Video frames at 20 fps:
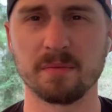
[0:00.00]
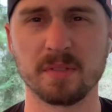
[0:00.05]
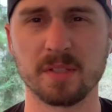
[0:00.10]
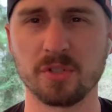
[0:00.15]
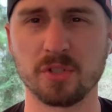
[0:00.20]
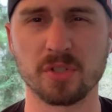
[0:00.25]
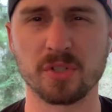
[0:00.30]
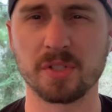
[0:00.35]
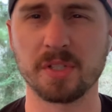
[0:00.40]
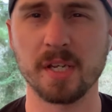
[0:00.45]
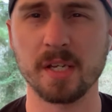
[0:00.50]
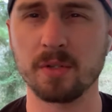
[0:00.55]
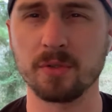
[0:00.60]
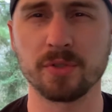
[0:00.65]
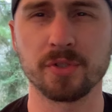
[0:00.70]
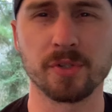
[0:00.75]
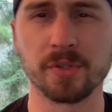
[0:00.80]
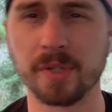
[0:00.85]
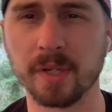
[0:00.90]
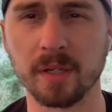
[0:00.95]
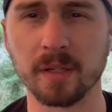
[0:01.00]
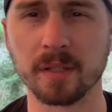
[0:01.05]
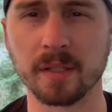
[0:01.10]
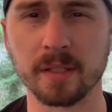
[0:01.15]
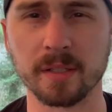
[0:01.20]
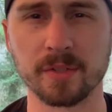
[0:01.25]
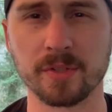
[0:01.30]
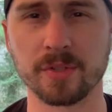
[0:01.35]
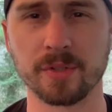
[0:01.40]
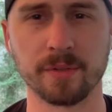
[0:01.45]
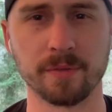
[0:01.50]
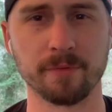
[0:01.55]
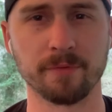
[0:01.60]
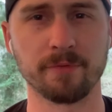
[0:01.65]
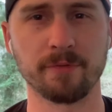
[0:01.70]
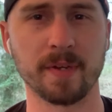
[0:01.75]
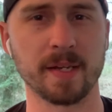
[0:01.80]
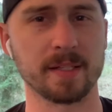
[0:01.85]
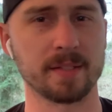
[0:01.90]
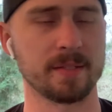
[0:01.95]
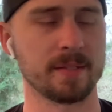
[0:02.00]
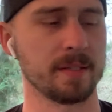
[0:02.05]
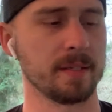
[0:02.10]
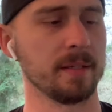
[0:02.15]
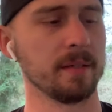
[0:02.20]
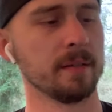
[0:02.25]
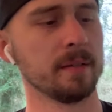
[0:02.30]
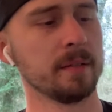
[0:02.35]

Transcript: just tickles your tongue in a certain fancy.